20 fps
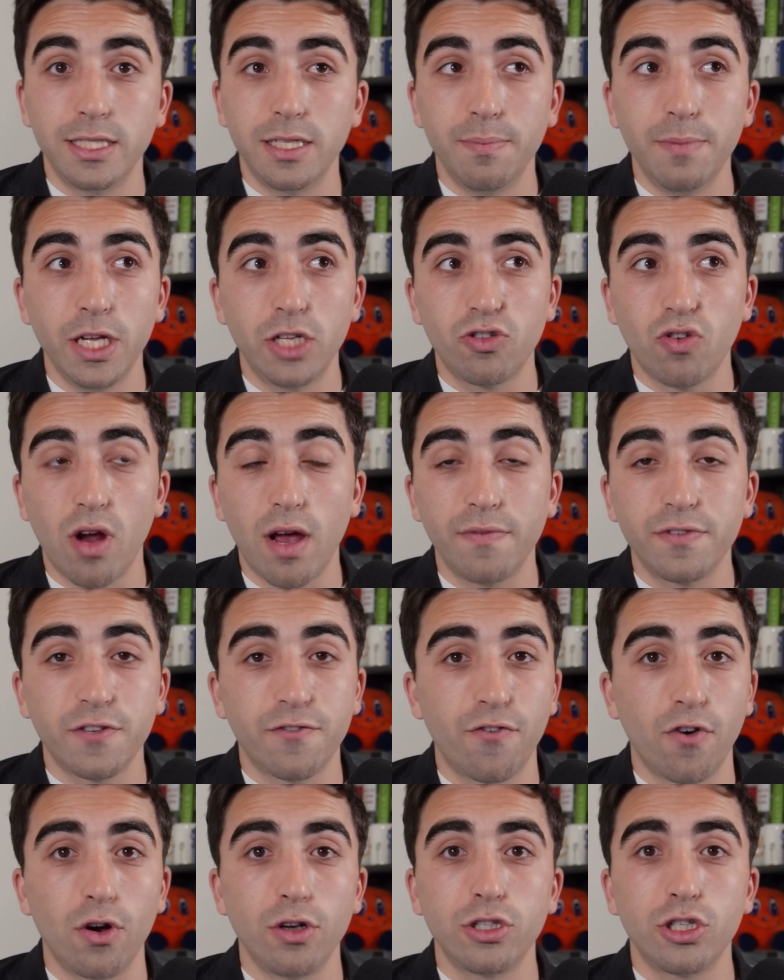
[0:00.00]
Dimitrov's
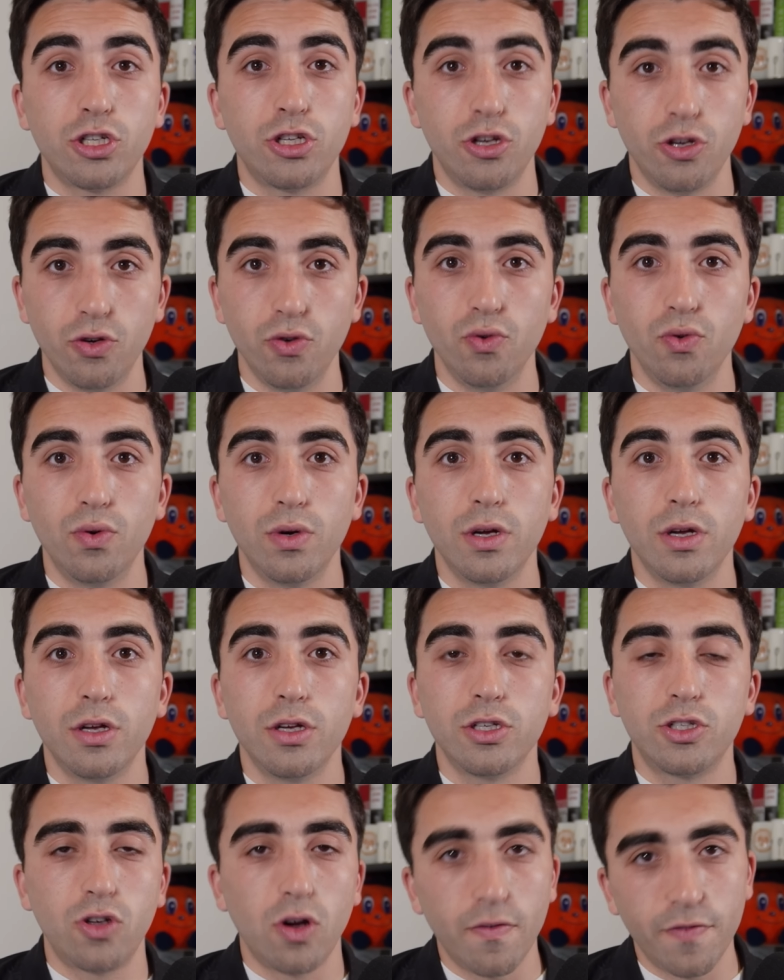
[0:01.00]
first two
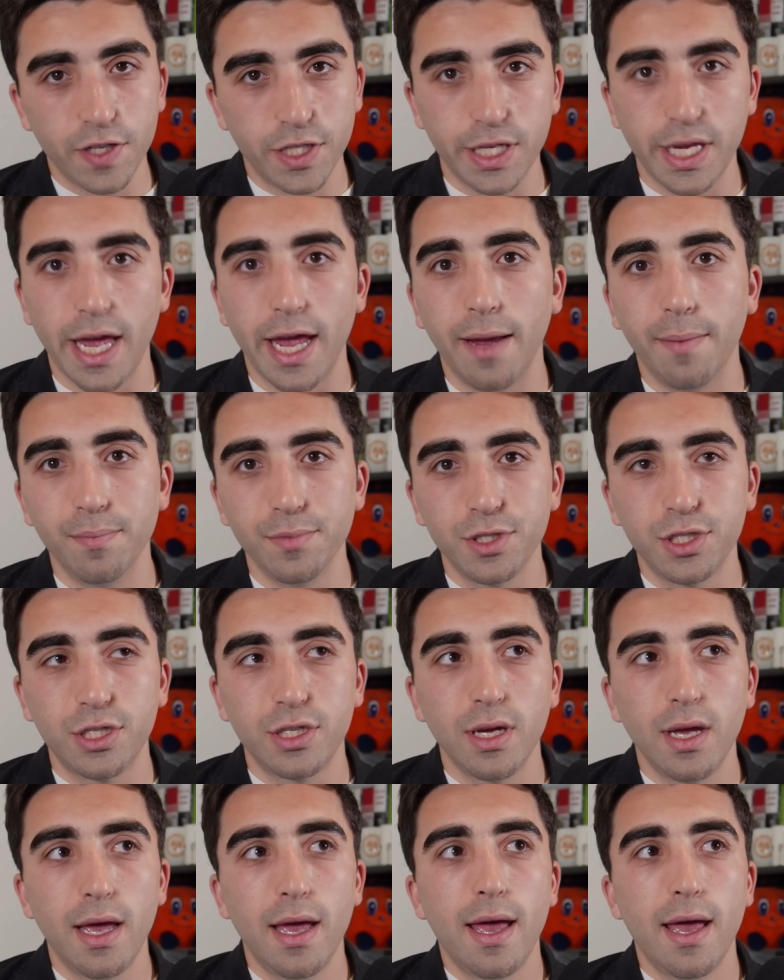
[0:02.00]
service games.